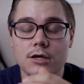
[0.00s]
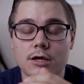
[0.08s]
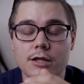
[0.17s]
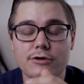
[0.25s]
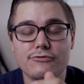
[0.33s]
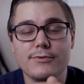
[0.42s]

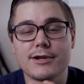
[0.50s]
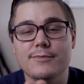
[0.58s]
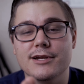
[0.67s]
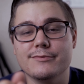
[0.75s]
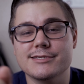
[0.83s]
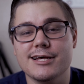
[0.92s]
Hello everybody, my
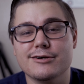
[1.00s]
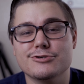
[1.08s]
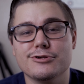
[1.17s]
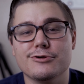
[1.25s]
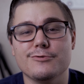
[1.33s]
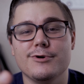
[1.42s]
name is Alex
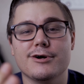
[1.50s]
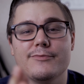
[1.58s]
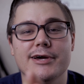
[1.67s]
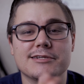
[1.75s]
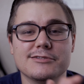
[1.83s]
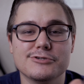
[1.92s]
Schiller and welcome
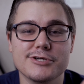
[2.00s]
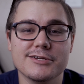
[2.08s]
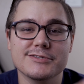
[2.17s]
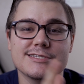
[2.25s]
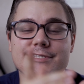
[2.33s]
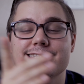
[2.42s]
back to the
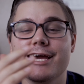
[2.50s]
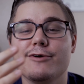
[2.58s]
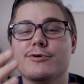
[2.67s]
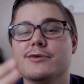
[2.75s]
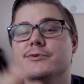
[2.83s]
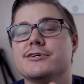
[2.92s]
channel. Today
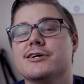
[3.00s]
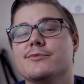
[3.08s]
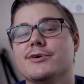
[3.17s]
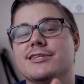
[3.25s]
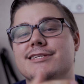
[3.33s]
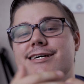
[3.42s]
we're going to be talking
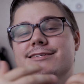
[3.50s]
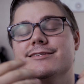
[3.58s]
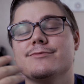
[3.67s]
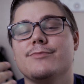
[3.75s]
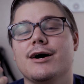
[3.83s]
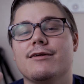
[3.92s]
about the Tesla
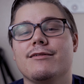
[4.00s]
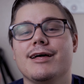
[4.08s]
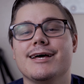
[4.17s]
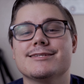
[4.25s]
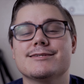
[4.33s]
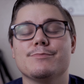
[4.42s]
Model
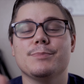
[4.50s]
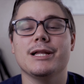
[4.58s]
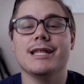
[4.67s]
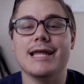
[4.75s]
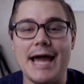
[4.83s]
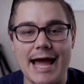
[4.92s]
S
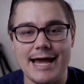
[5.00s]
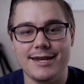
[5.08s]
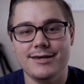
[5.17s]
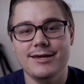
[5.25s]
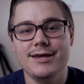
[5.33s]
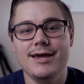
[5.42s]
Plaid
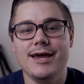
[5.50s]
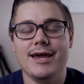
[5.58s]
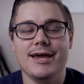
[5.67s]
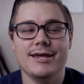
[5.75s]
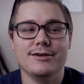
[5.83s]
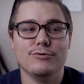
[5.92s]

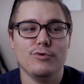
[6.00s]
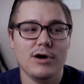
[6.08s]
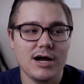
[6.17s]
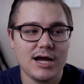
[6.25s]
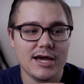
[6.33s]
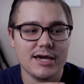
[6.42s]
and
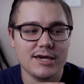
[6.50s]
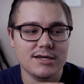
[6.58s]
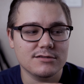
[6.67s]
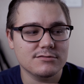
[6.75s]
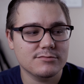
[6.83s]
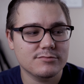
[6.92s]

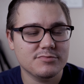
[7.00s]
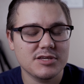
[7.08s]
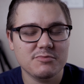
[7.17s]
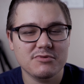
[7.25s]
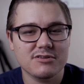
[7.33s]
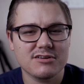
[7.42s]
why
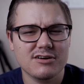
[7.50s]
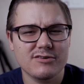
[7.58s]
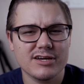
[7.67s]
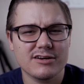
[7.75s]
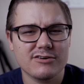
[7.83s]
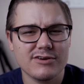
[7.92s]
people are
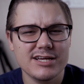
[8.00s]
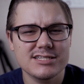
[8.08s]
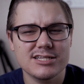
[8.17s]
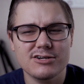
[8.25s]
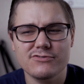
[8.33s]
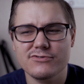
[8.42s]
going
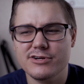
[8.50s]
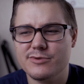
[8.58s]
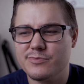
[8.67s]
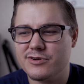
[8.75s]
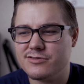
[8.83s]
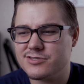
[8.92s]
crazy over
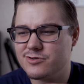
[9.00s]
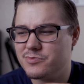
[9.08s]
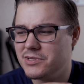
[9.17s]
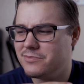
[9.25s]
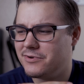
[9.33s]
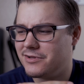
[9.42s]
it, but also
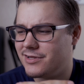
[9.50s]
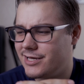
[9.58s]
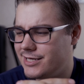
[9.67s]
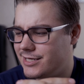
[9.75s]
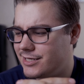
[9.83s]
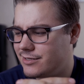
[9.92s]
people
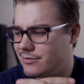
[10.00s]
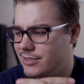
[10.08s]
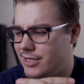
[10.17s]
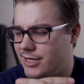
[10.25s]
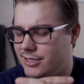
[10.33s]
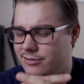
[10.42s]
like it,
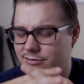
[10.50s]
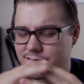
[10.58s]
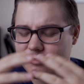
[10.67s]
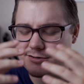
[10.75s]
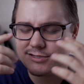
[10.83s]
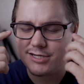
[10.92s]
and I don't
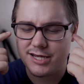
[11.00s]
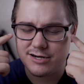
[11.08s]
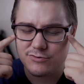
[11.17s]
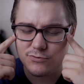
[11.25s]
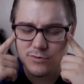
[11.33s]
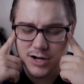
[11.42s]
understand
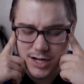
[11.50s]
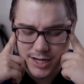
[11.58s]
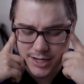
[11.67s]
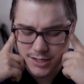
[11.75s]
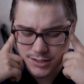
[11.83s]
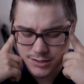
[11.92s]

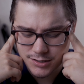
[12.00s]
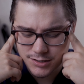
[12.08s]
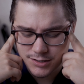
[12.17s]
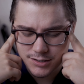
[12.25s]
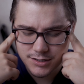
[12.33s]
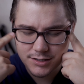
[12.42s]
why.
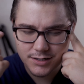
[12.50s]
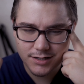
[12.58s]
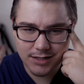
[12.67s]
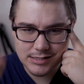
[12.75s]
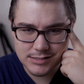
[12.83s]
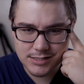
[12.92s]

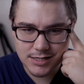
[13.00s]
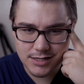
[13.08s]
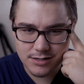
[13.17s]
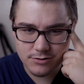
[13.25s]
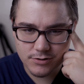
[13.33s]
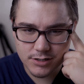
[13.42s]
Let's get
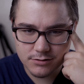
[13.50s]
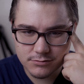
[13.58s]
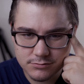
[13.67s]
into it.